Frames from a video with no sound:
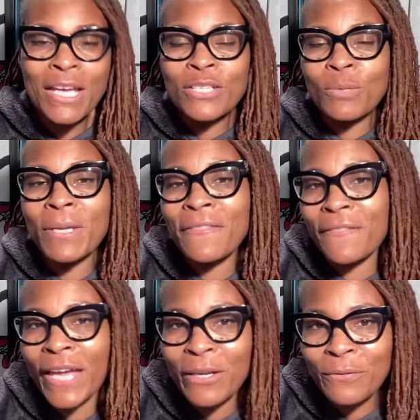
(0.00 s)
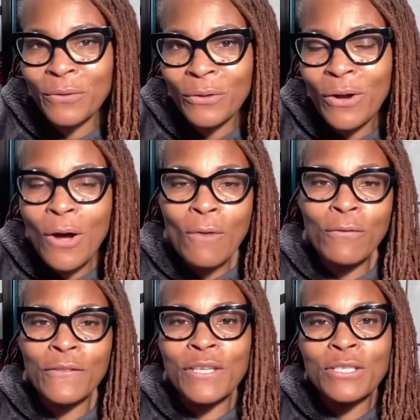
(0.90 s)
So be thankful
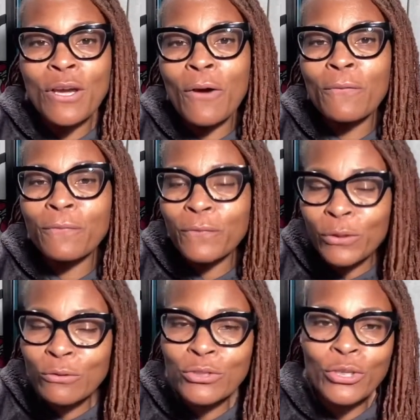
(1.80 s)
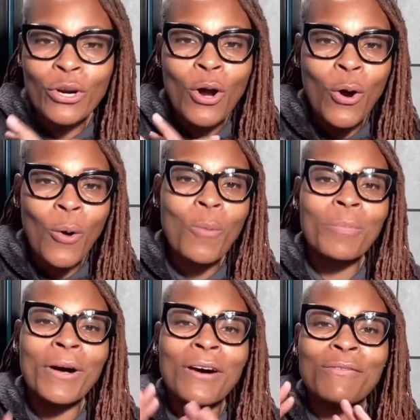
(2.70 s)
for this future
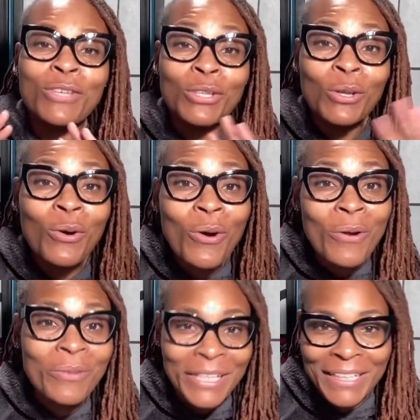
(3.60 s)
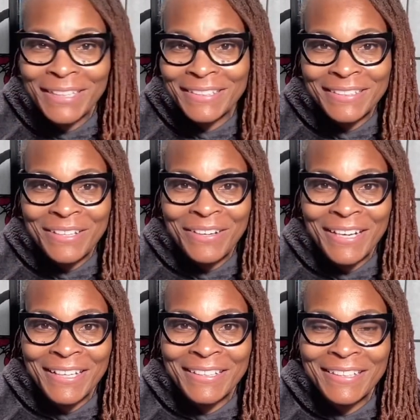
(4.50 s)
hope of glory, all
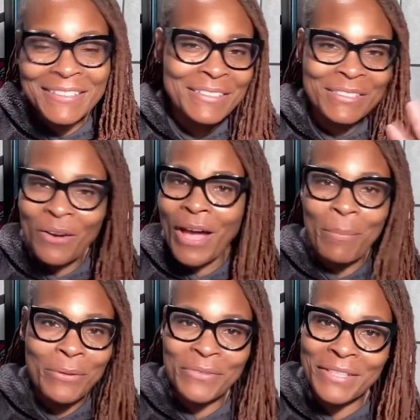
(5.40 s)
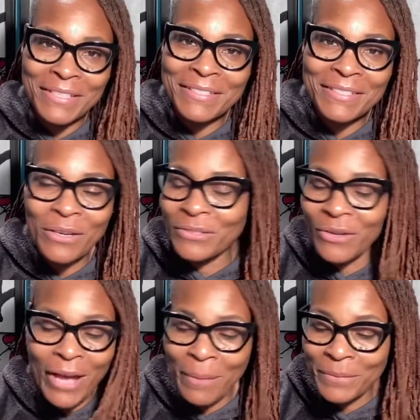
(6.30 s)
right? So happy for this. So
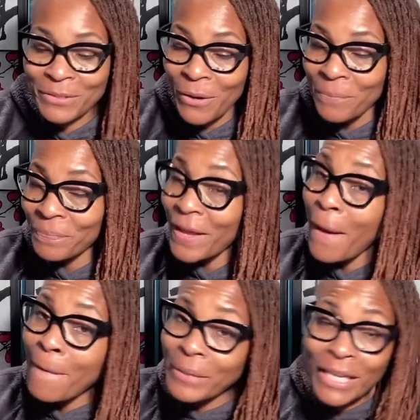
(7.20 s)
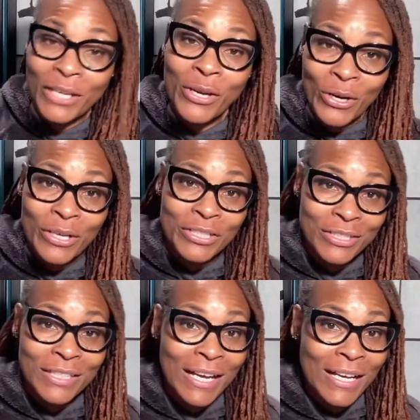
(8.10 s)
happy. So be
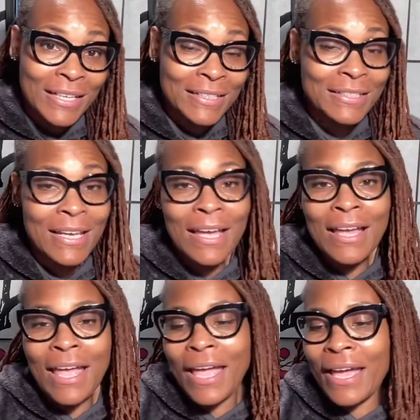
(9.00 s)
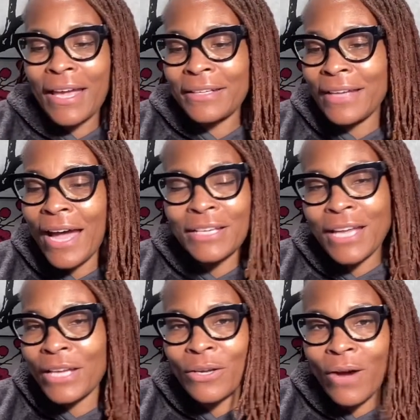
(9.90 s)
encouraged, guys. And
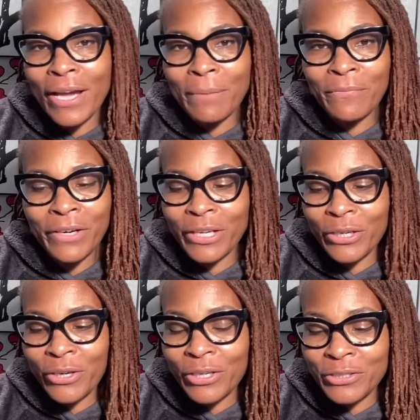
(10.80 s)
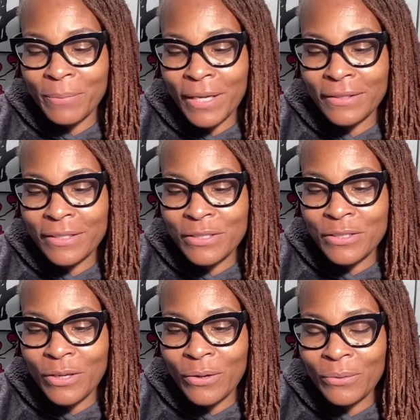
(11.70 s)
I know I am very encouraged about this.
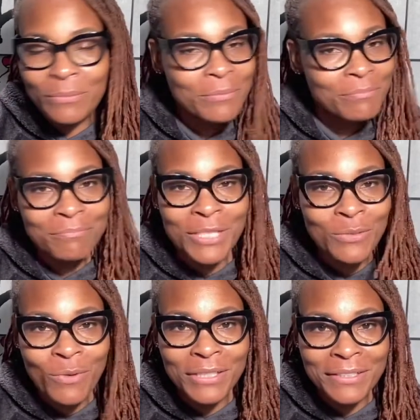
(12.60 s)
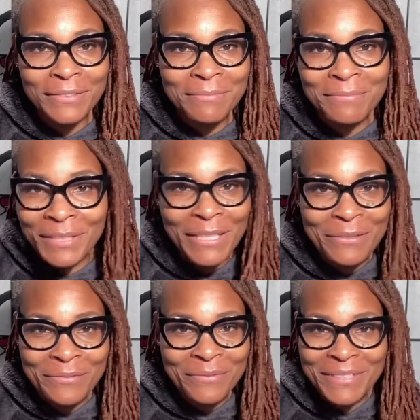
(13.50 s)
So just want to
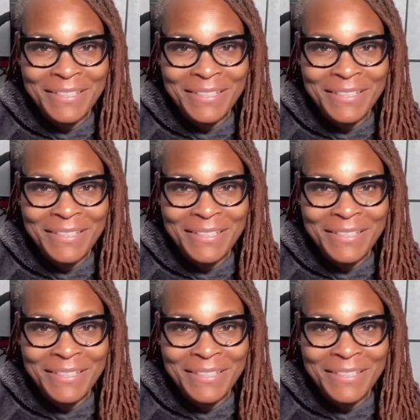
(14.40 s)
leave